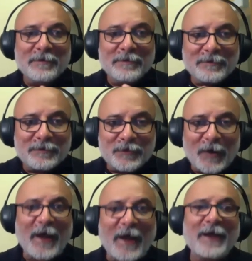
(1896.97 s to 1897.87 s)

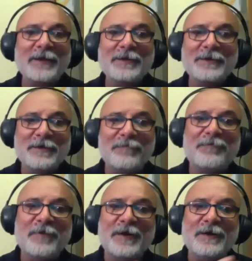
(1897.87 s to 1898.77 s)
Try
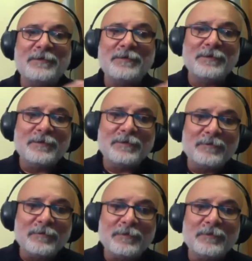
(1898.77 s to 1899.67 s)
different
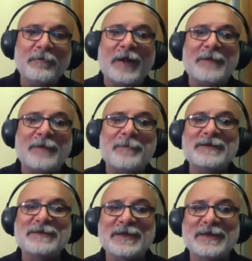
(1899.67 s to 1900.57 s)
white
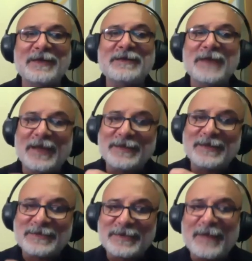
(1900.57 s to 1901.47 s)
balance settings at
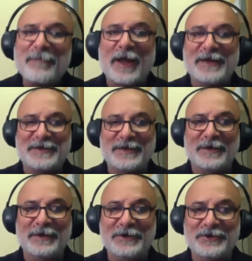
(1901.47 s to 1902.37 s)
the same lighting
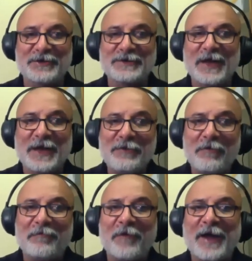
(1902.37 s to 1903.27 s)
conditions, and
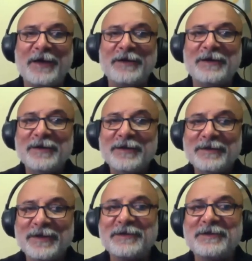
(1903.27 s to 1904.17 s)
you'll find
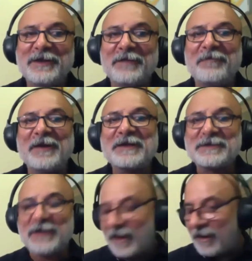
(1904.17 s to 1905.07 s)
that the
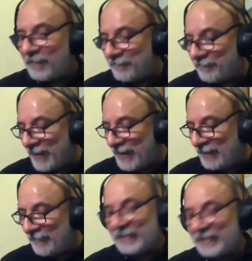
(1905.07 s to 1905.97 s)
effects are
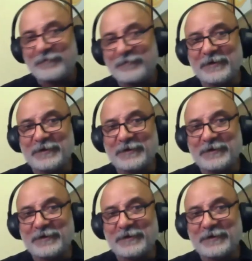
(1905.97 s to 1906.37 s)
very, very different.